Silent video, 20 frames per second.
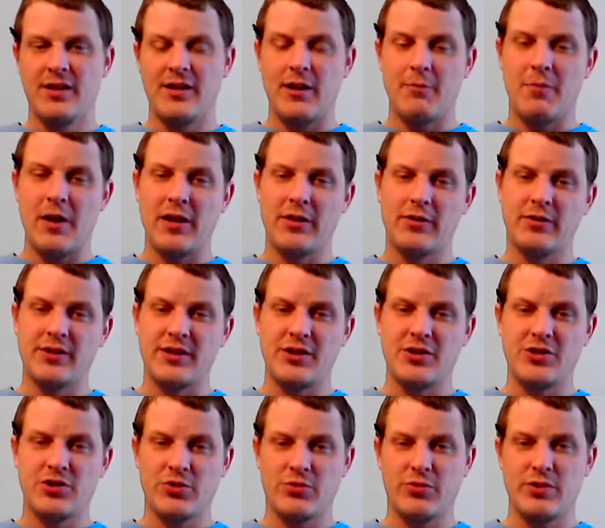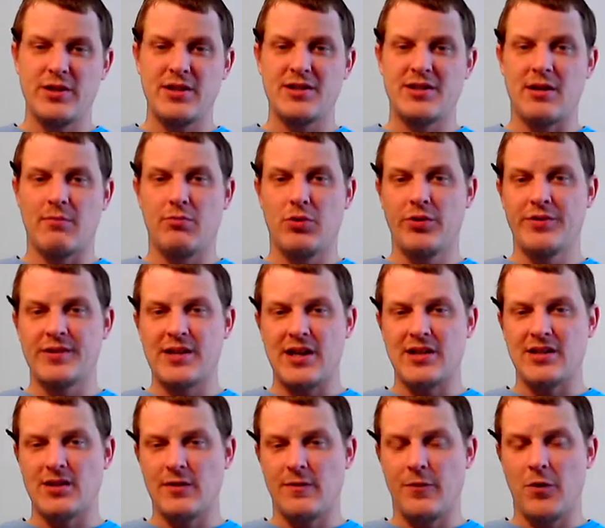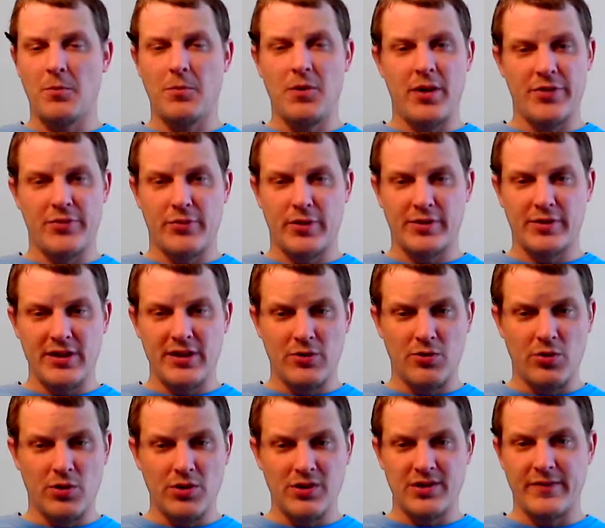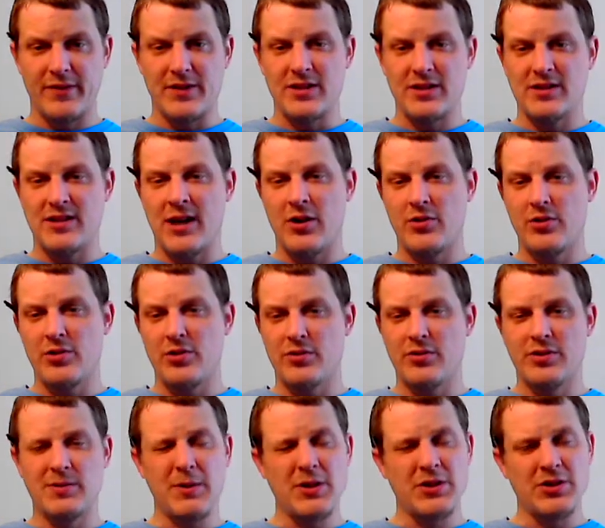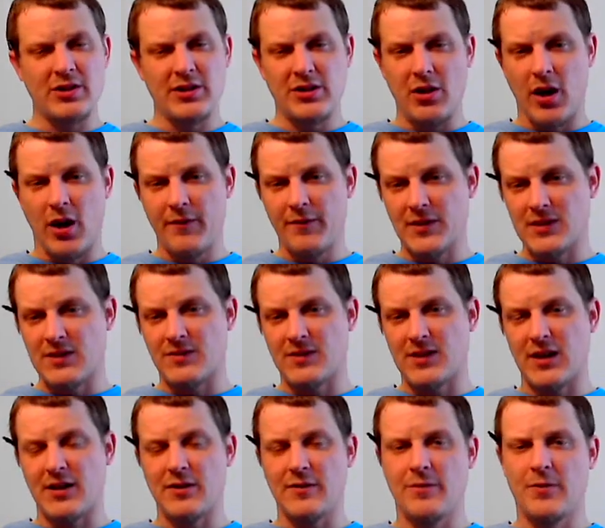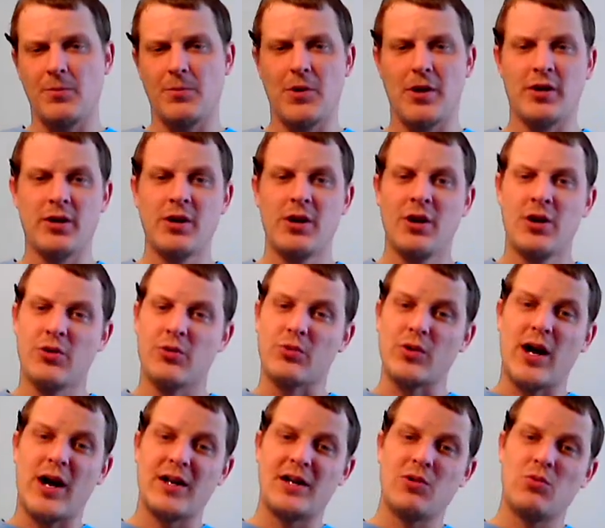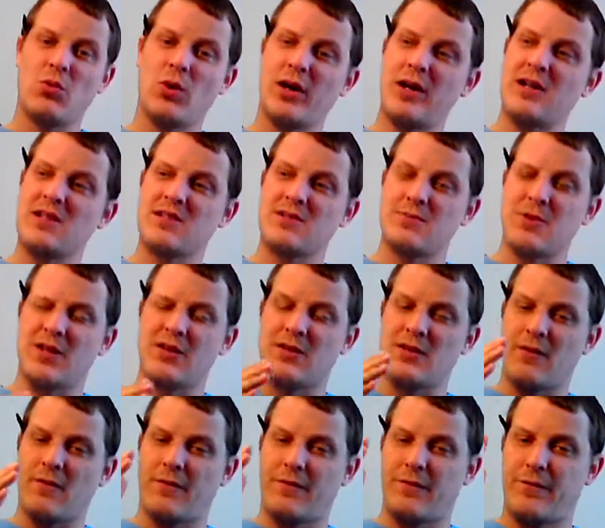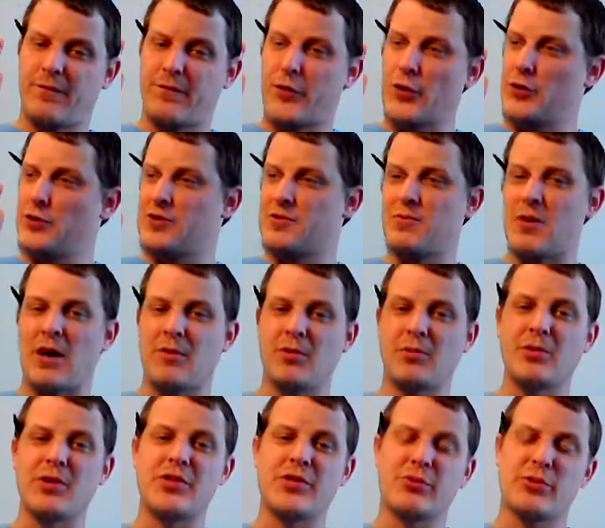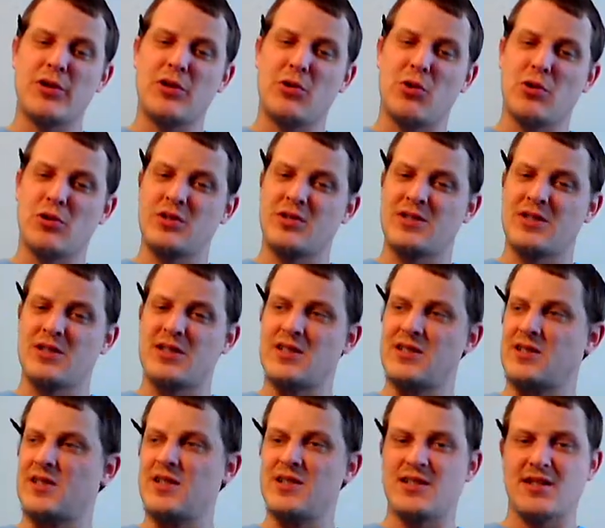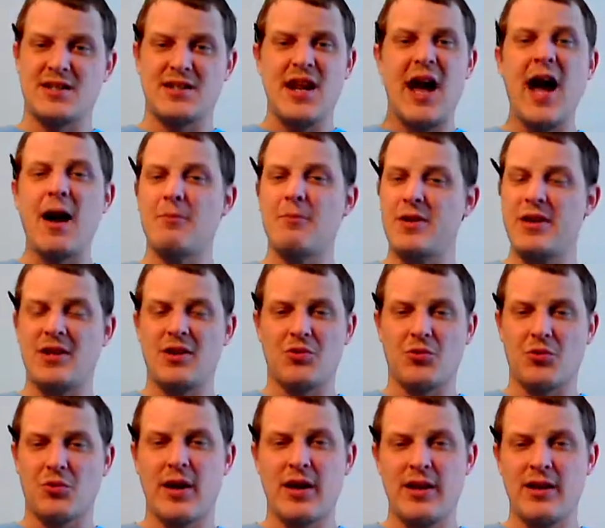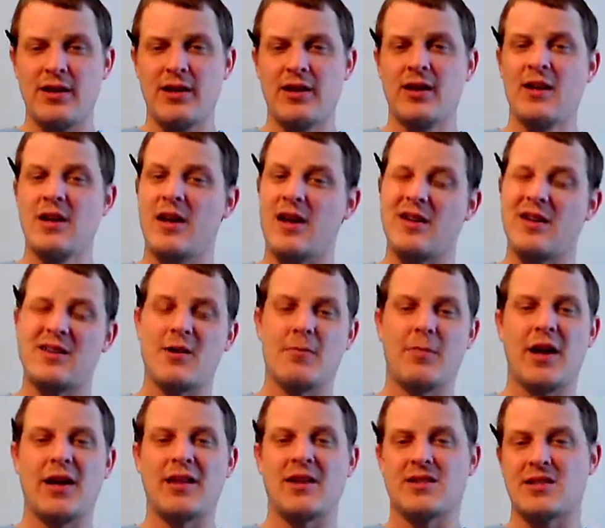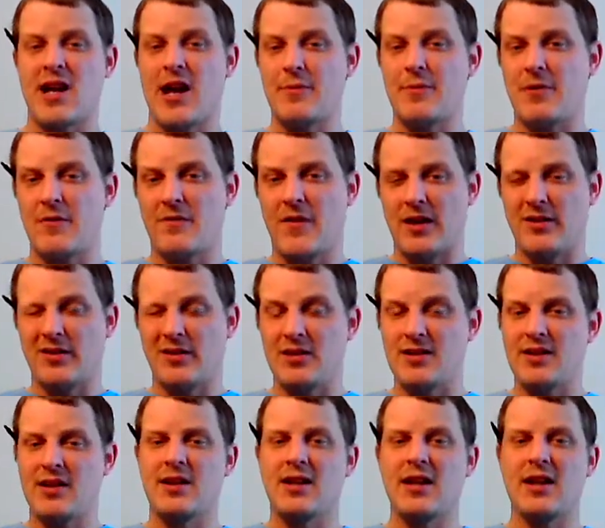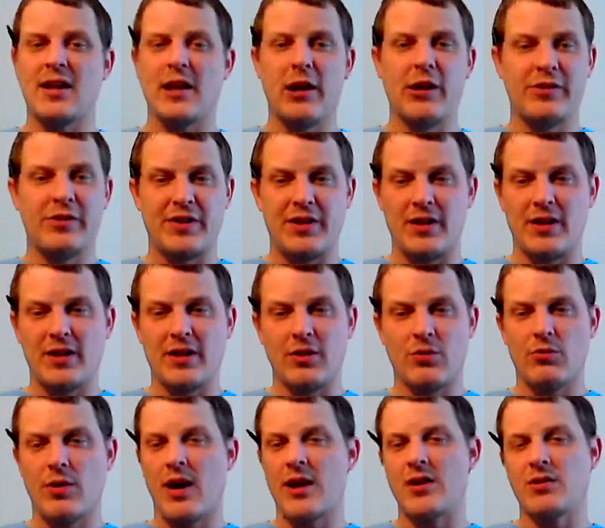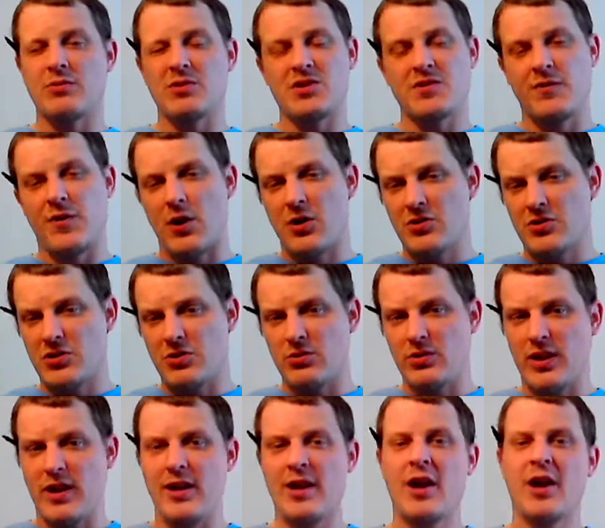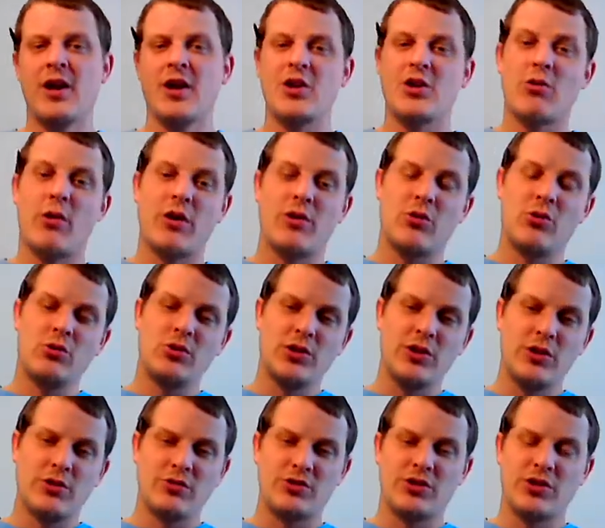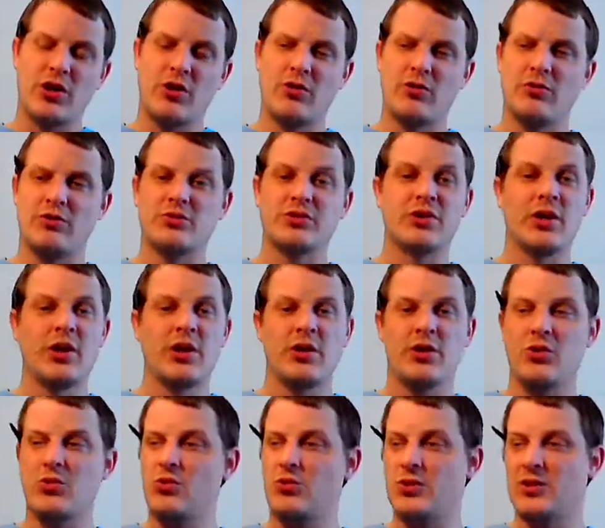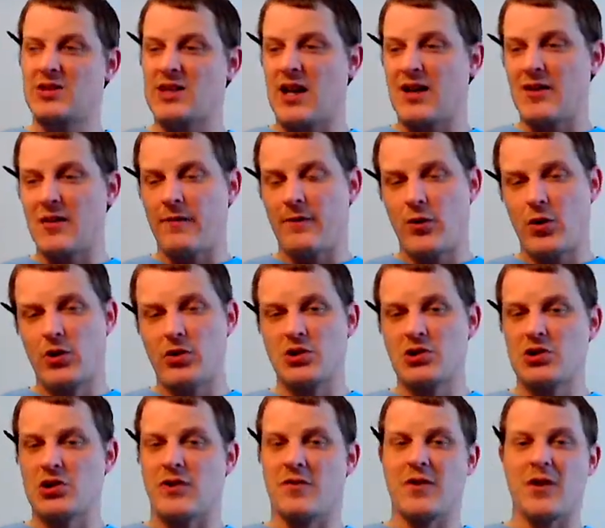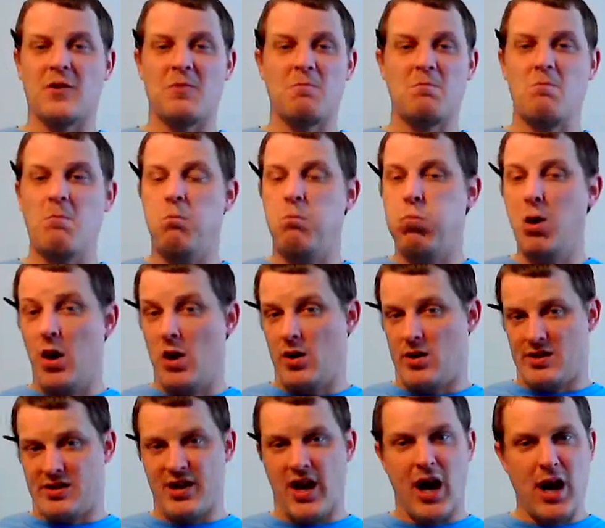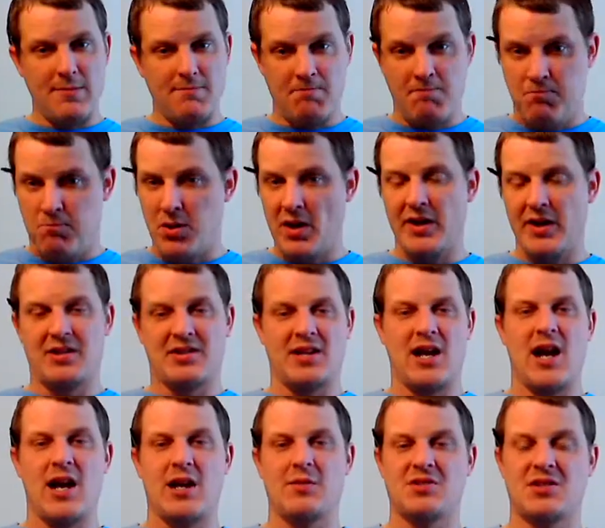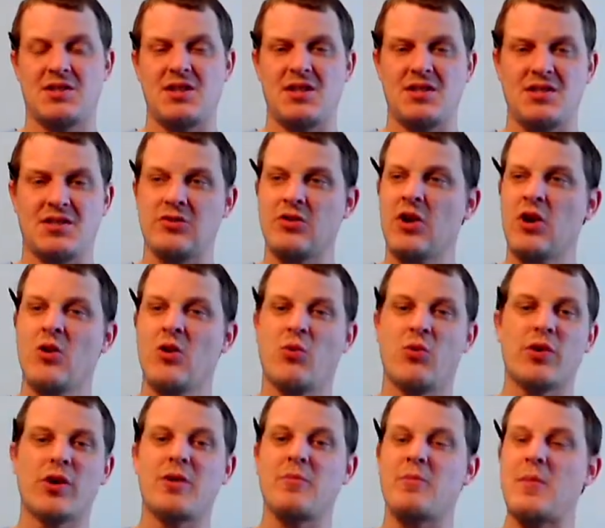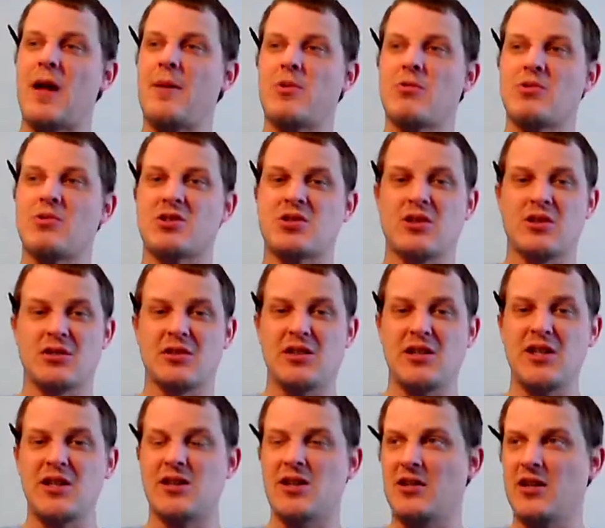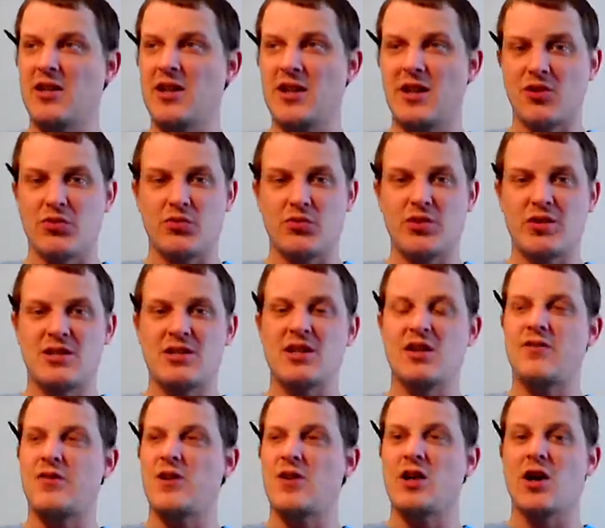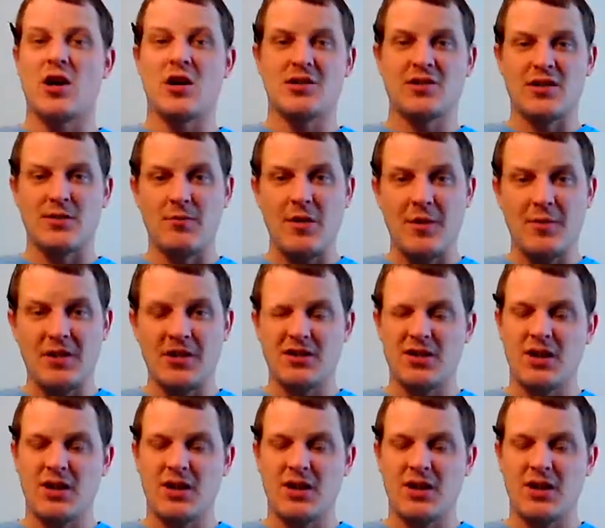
They battled injuries on both sides of the football throughout the course of the entire year, especially on the offensive side of the football. Roddy White spent the first probably 3 quarters of the season not being right, and then by the time he finally did get healthy and get right, it was far too late. You had Julio Jones, who was on the verge of a big time season where he maybe was going to lead the league in receiving yards and maybe